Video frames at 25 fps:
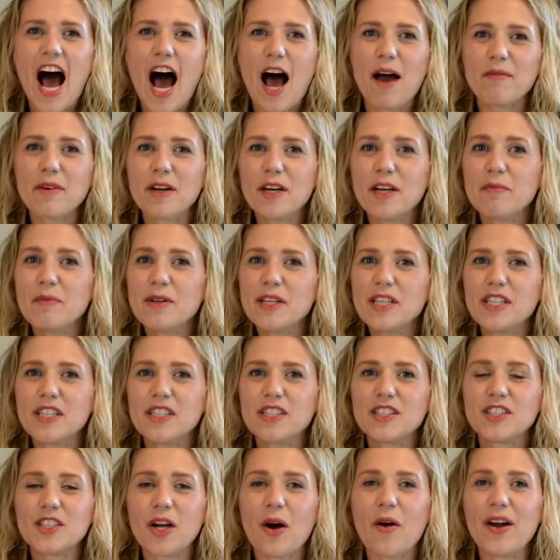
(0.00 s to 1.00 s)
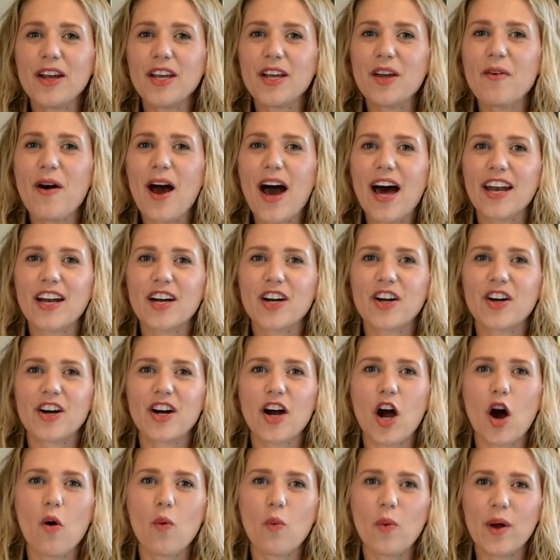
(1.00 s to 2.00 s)
I'm going to be showing you how to
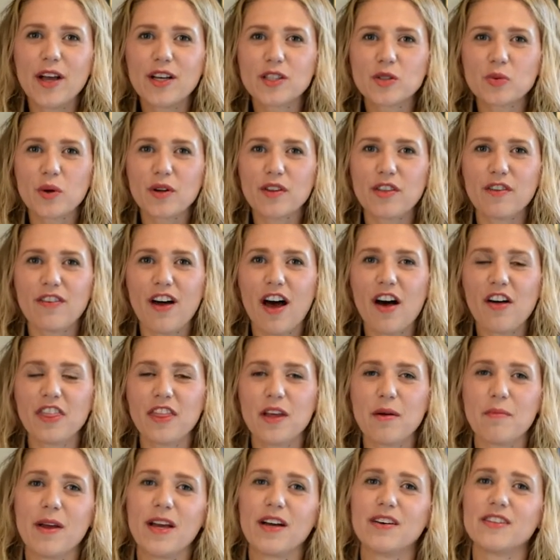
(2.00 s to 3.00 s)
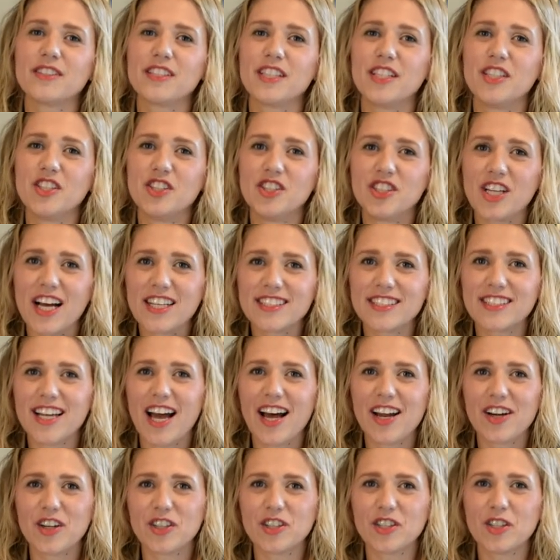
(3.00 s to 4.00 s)
cook a week's worth of healthy meals in just
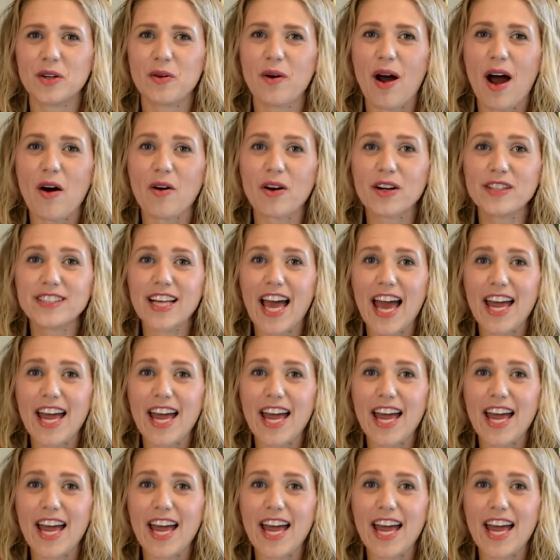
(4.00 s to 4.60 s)
under two hours,